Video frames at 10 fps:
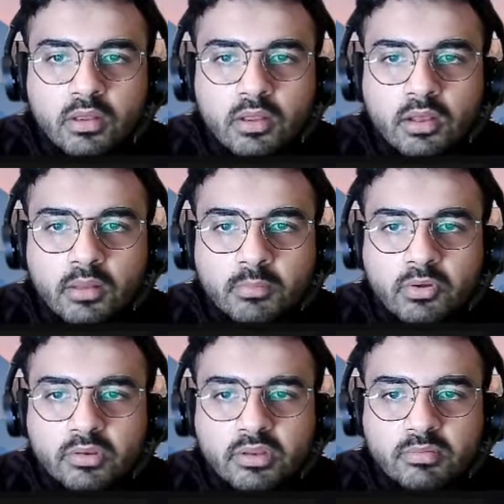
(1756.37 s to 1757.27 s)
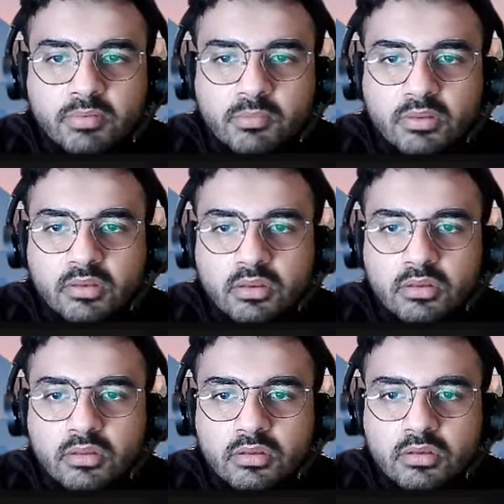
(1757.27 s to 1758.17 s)
And because he has played
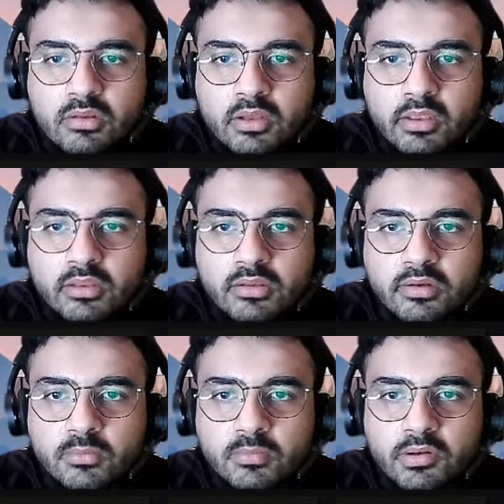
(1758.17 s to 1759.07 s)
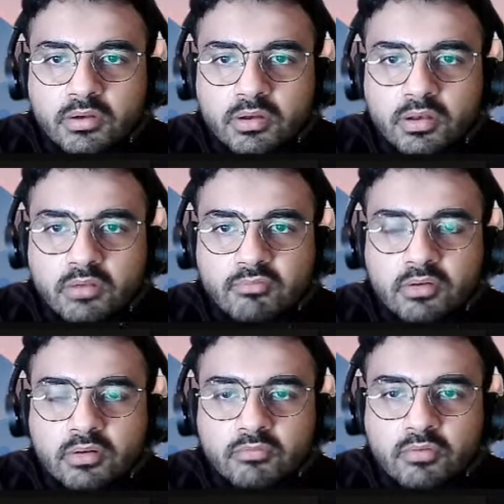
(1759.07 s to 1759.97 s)
b6, I guess it will be a little
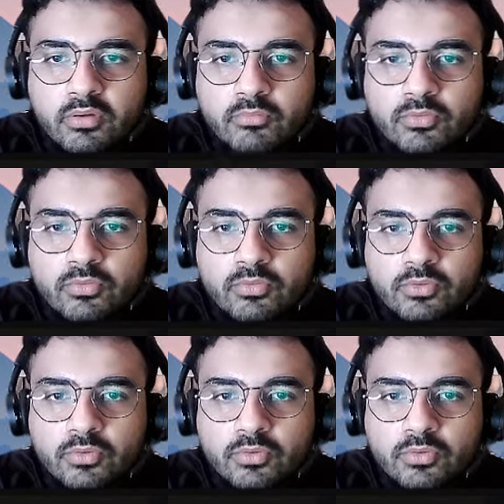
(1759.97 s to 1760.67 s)
difficult for him to